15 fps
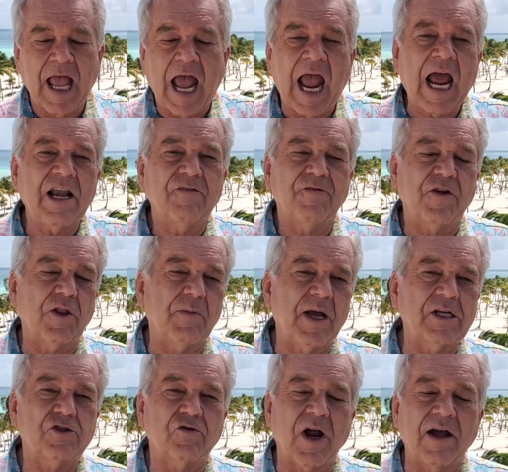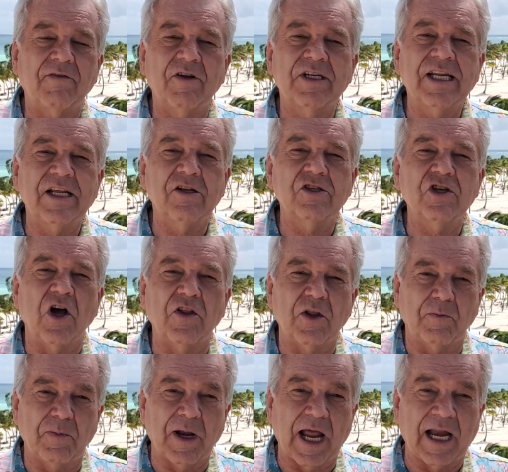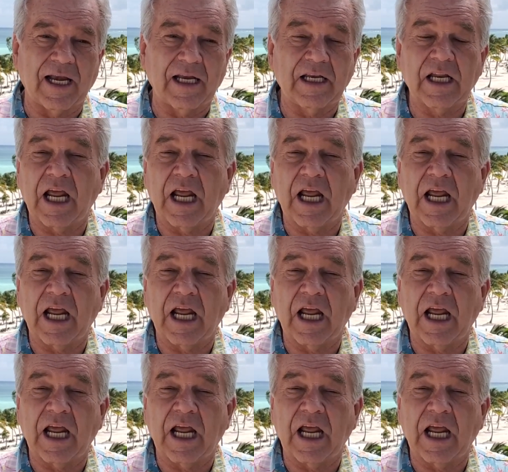And for the best travel deals on the planet,